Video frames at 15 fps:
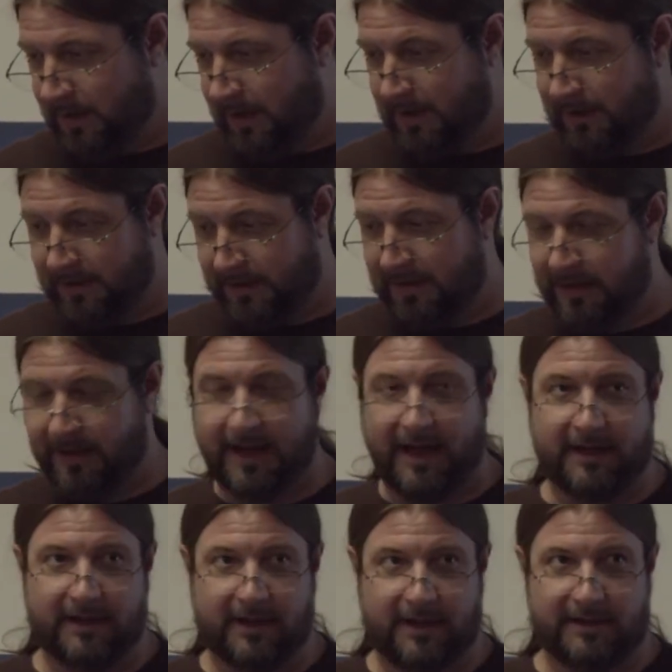I'll get into
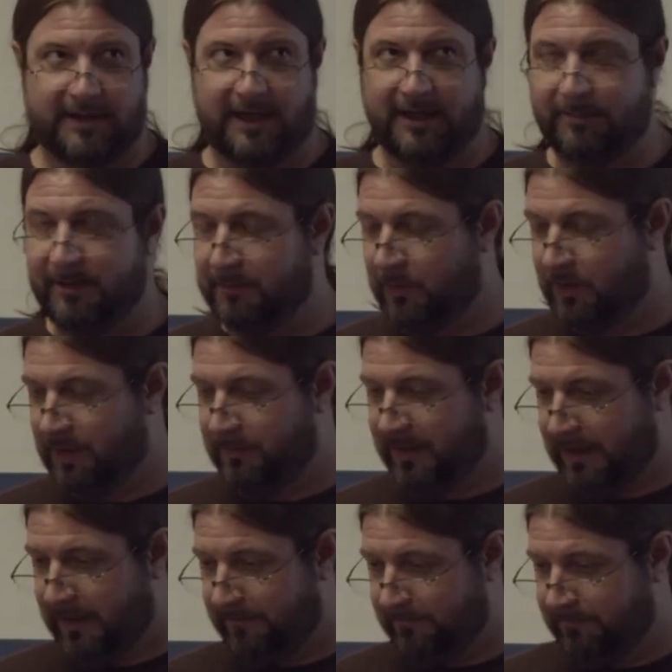that a tiny bit more in a minute.